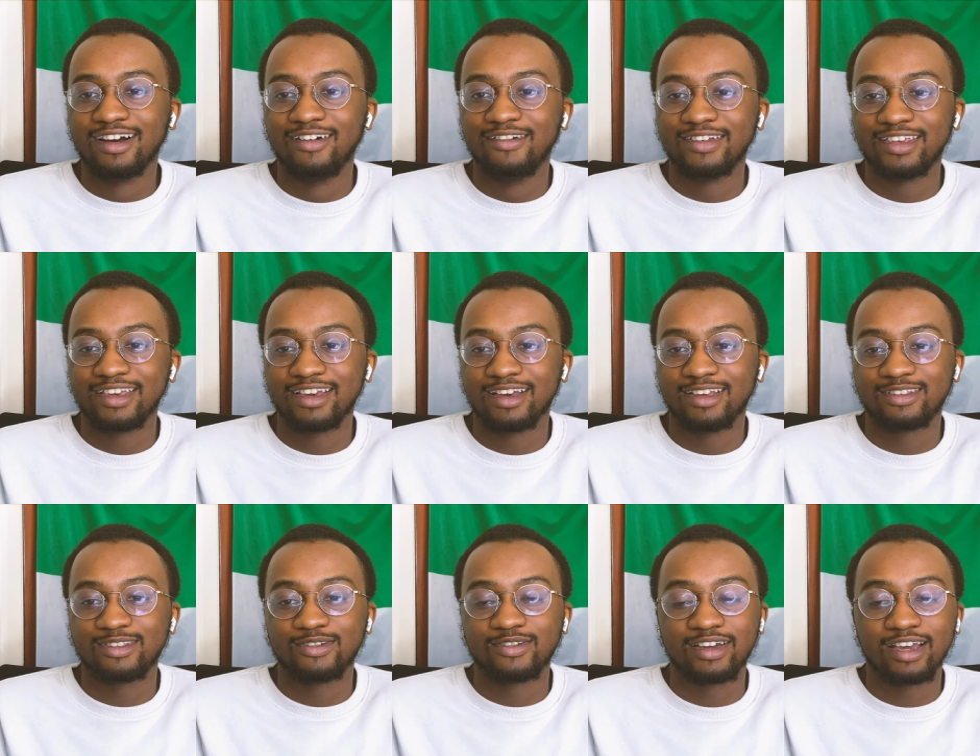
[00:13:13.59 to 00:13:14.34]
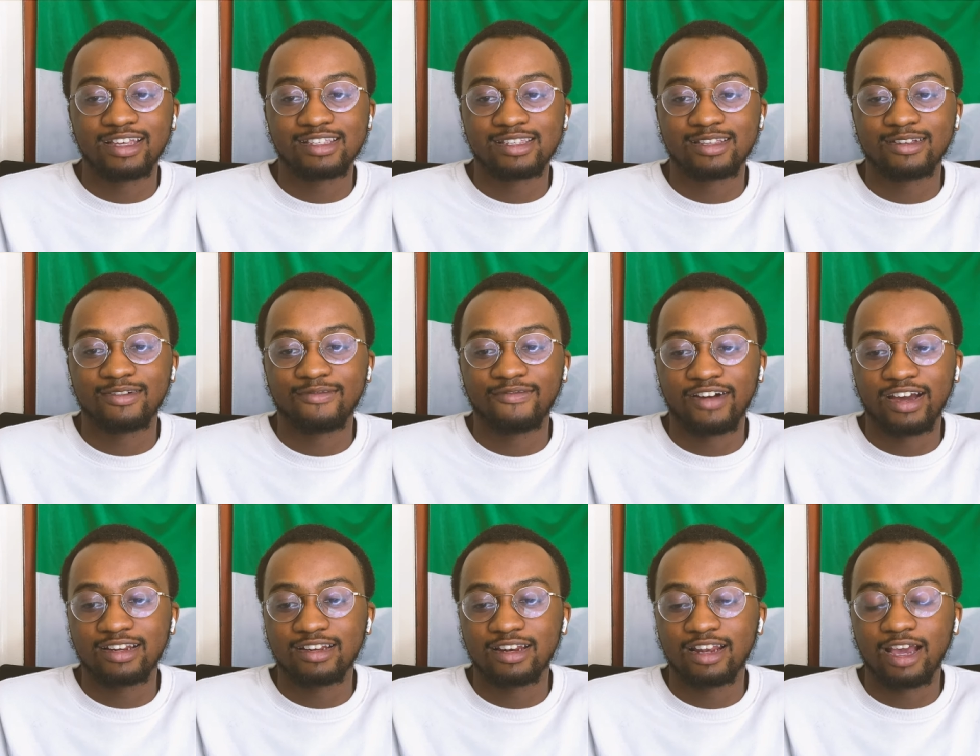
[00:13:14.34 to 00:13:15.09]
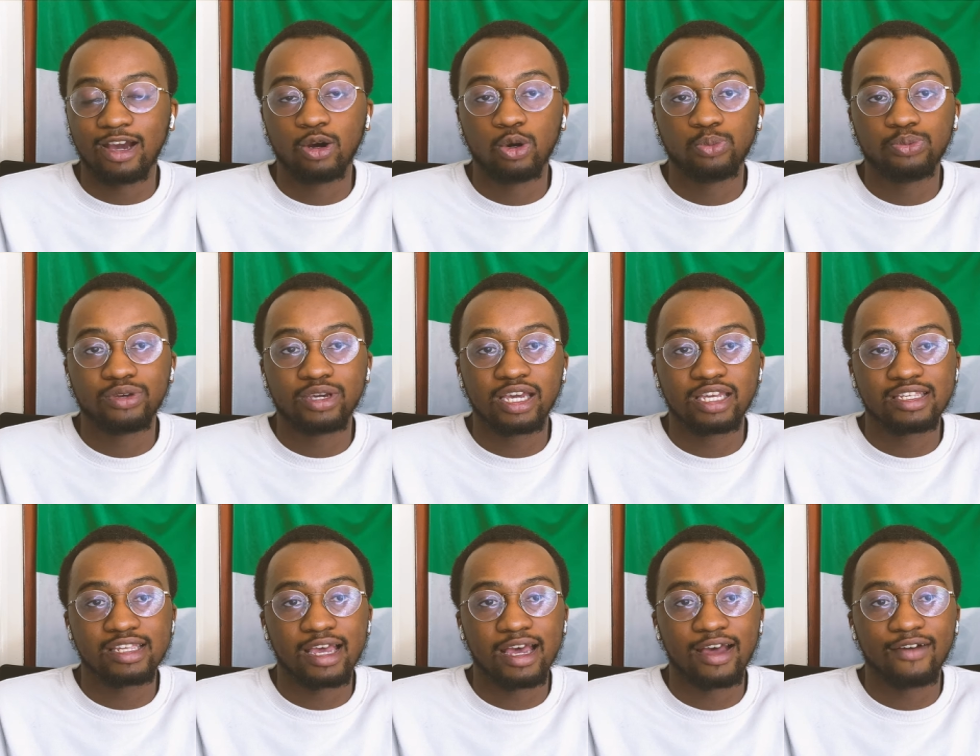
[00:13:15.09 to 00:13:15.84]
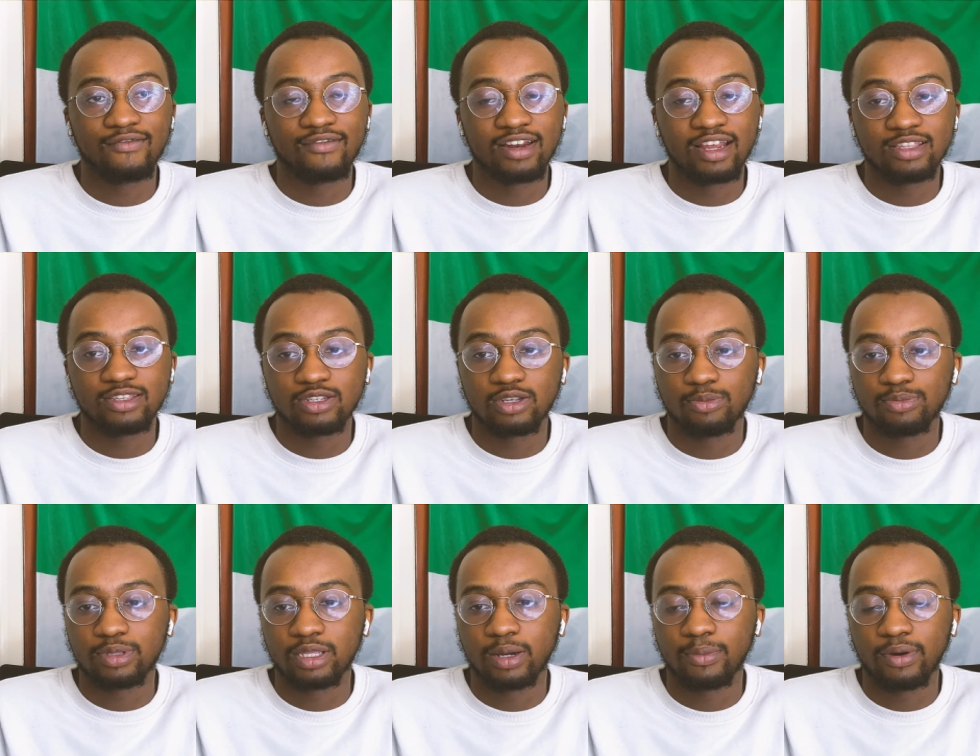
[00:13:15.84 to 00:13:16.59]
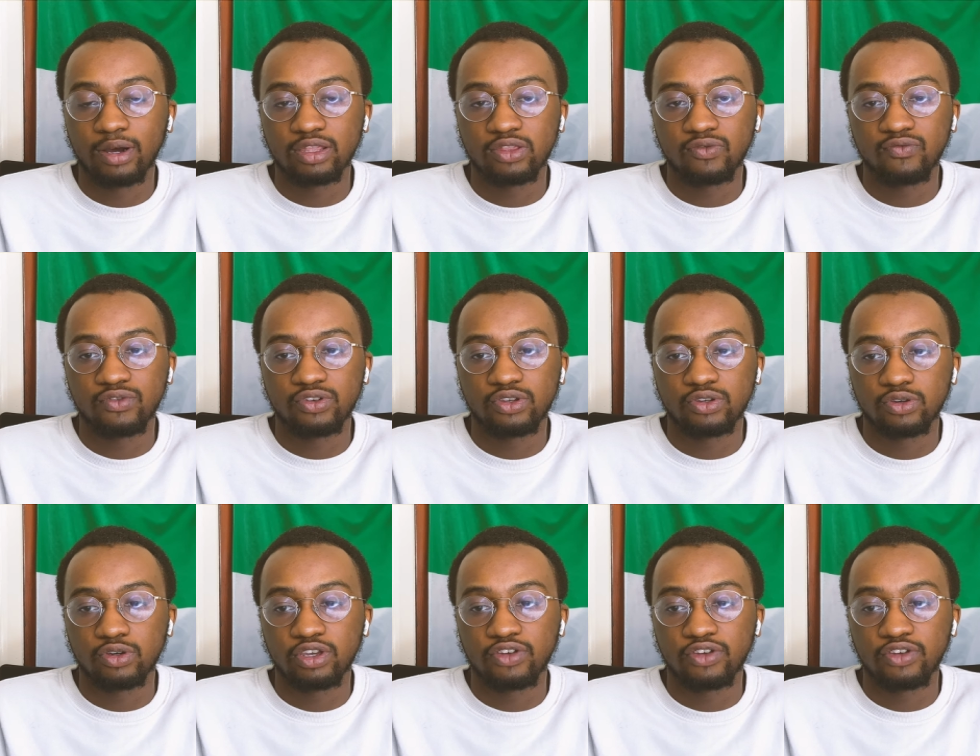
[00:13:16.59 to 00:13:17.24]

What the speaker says: Yeah, so guys, finally, I hope you guys have learned something about the video.